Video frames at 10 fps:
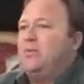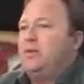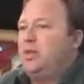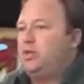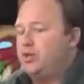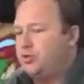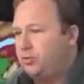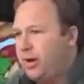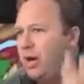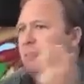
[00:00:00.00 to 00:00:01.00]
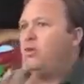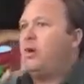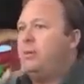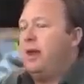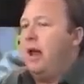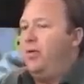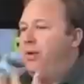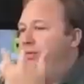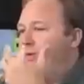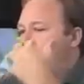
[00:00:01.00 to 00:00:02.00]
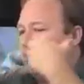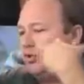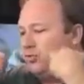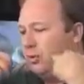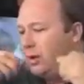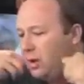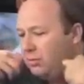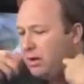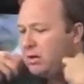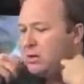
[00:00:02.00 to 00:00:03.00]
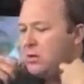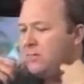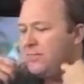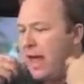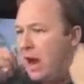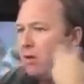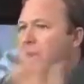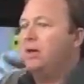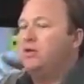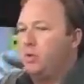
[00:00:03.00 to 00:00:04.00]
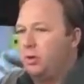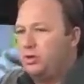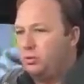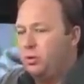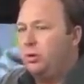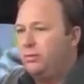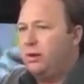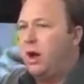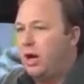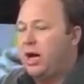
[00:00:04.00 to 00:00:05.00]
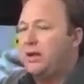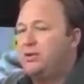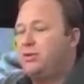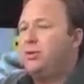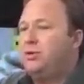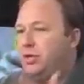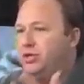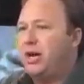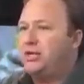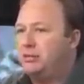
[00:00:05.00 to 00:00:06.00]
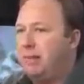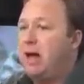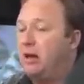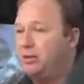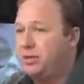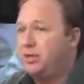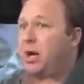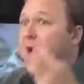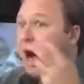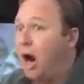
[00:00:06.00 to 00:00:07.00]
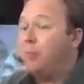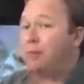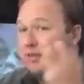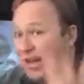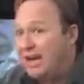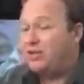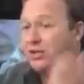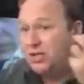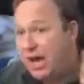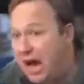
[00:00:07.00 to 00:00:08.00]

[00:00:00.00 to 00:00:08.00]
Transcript: out of this extreme criminality, this extreme arrogance towards the rule of law, Constitution, checks and balances, our protections,